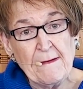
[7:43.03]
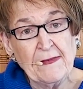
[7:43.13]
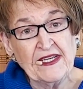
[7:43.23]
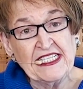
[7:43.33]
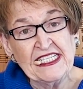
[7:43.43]

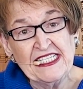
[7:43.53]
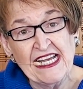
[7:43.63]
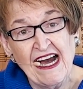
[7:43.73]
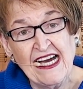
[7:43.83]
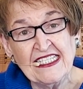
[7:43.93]
but
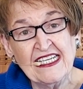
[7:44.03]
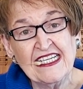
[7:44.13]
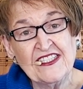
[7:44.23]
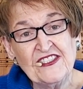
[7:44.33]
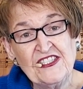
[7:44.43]
not
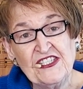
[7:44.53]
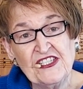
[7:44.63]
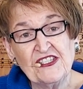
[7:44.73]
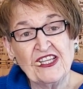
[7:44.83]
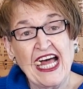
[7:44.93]

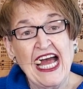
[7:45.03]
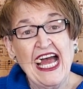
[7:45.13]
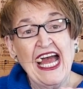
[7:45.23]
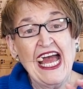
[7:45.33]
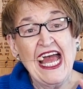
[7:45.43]
until
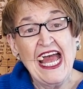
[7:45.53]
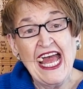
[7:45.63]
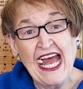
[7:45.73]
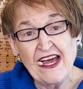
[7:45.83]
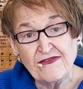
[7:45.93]

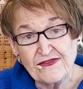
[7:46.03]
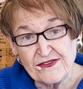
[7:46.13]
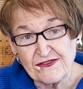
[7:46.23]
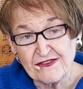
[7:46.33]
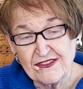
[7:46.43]
after